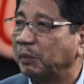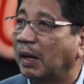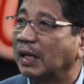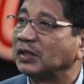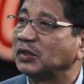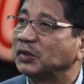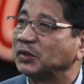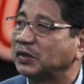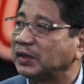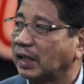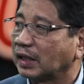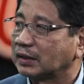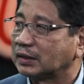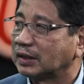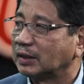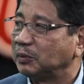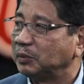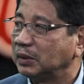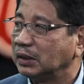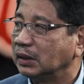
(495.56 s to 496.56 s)
Matthew
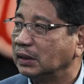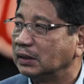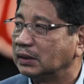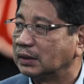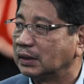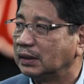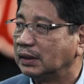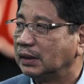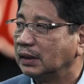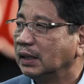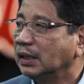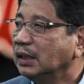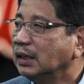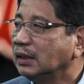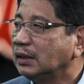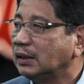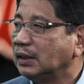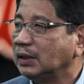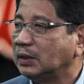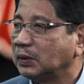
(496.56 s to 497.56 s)
texted me. He said,
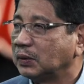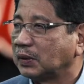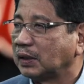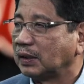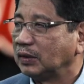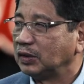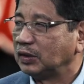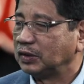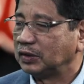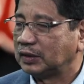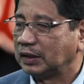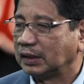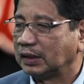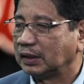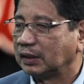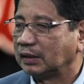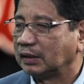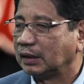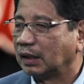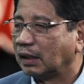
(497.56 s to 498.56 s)
"Do you
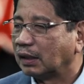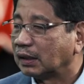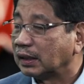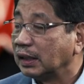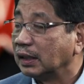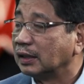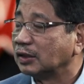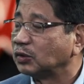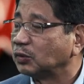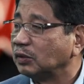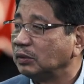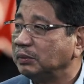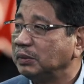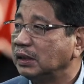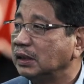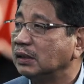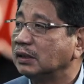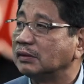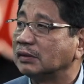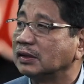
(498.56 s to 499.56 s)
think uh, Gilas will
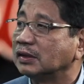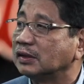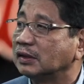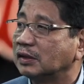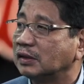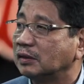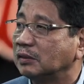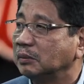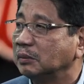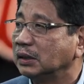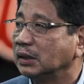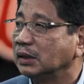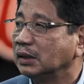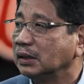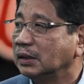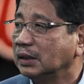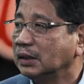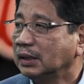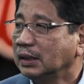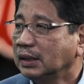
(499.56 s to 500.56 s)
be interested in me?"
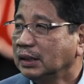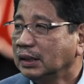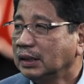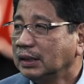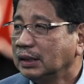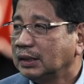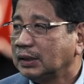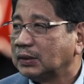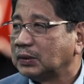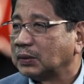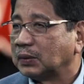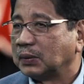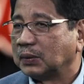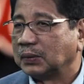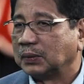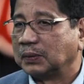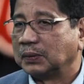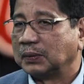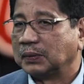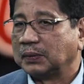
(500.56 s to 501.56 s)
Mm.
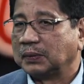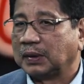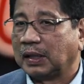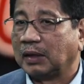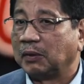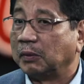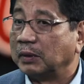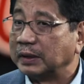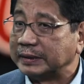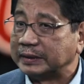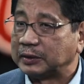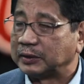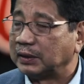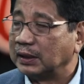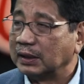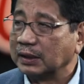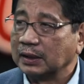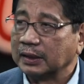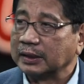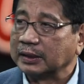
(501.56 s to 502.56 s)
So I went to
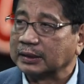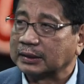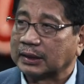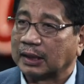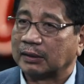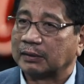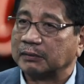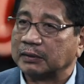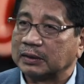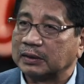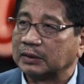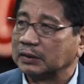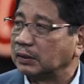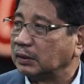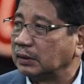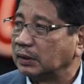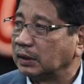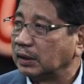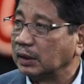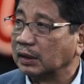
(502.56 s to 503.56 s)
Gilas. I went
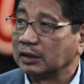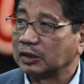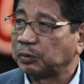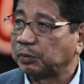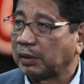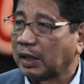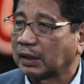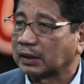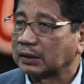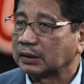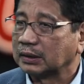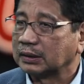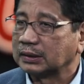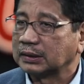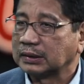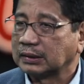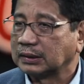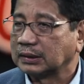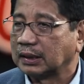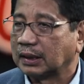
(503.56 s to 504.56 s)
to the Gilas
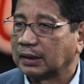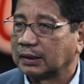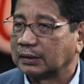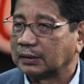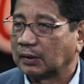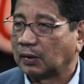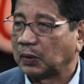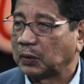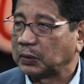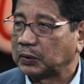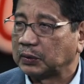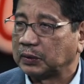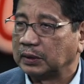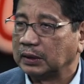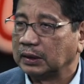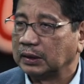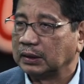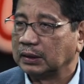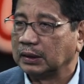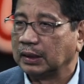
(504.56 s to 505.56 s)
practice. I talked to
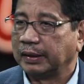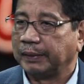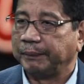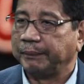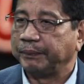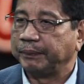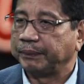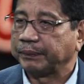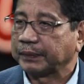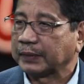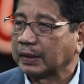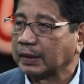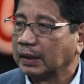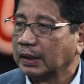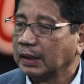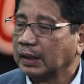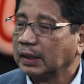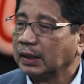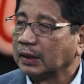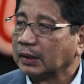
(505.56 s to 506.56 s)
the um,
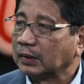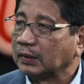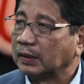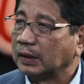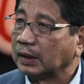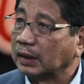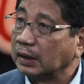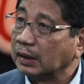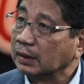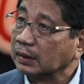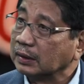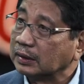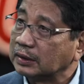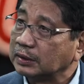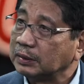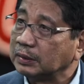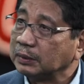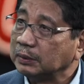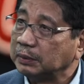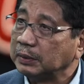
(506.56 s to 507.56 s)
to the
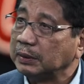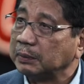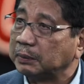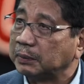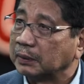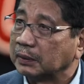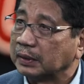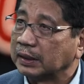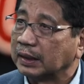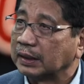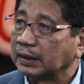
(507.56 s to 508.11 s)
Gilas people